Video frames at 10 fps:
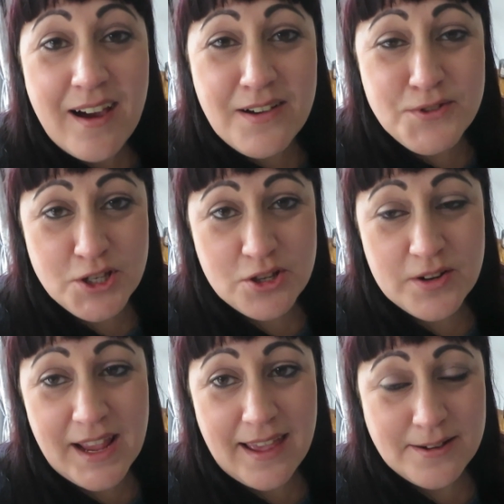I've just
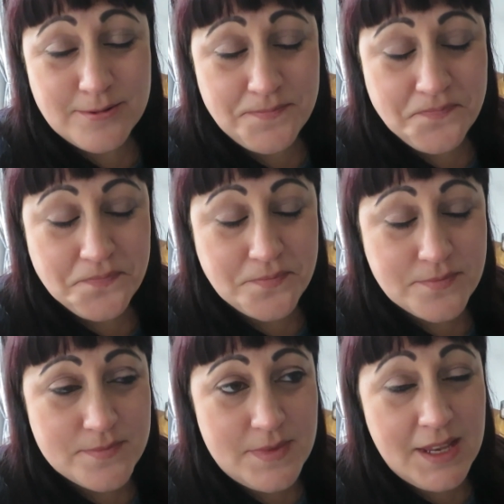gone out
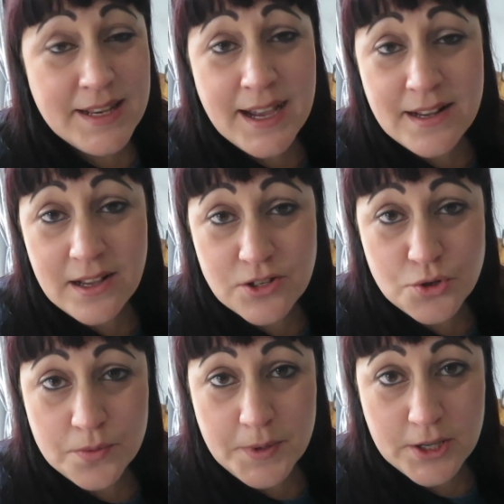and had
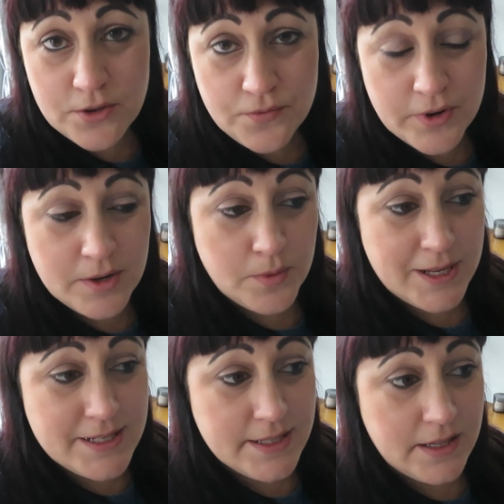lunch with my good friend
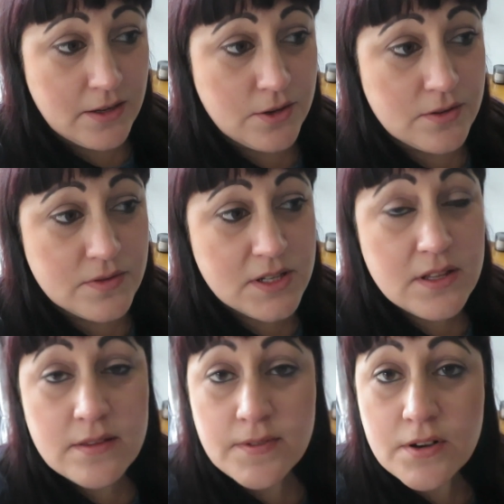Wendy, who you've
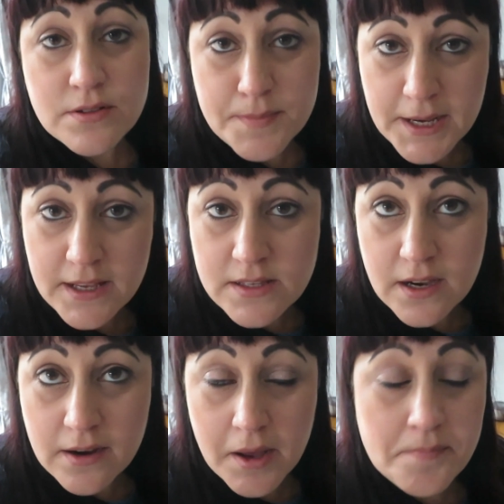seen in the vlogs many a
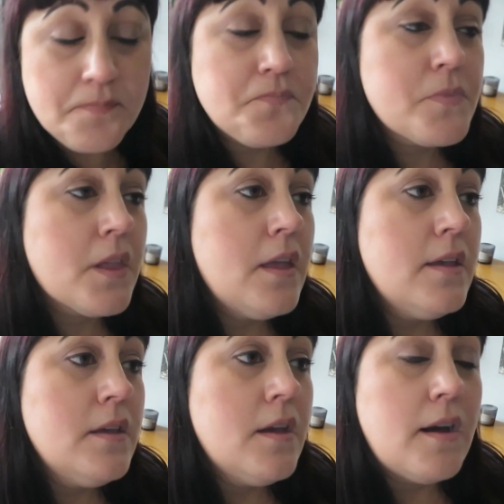time.
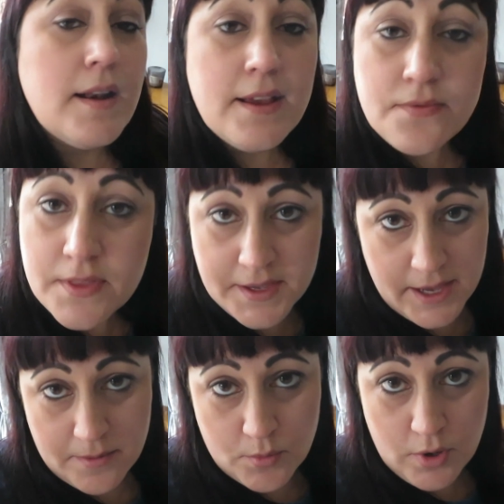I left the
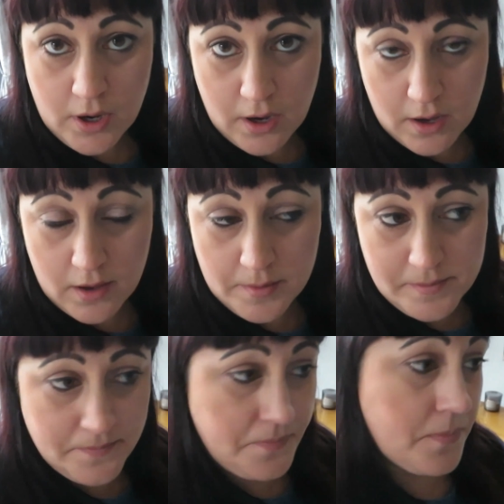camera at
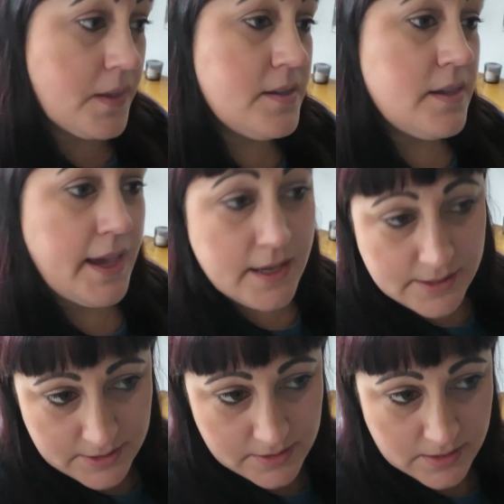home.
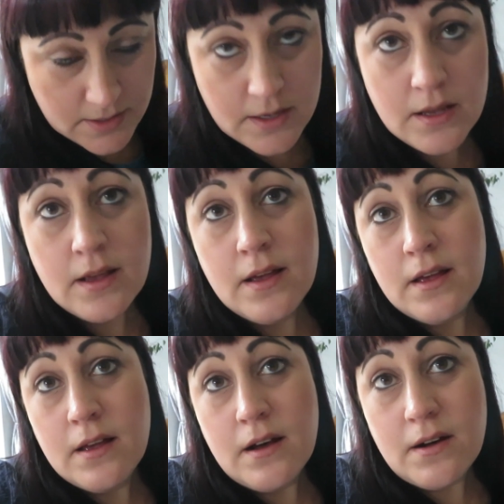Yes,
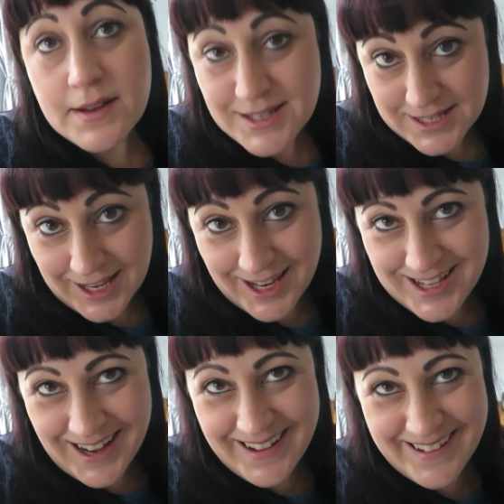I did.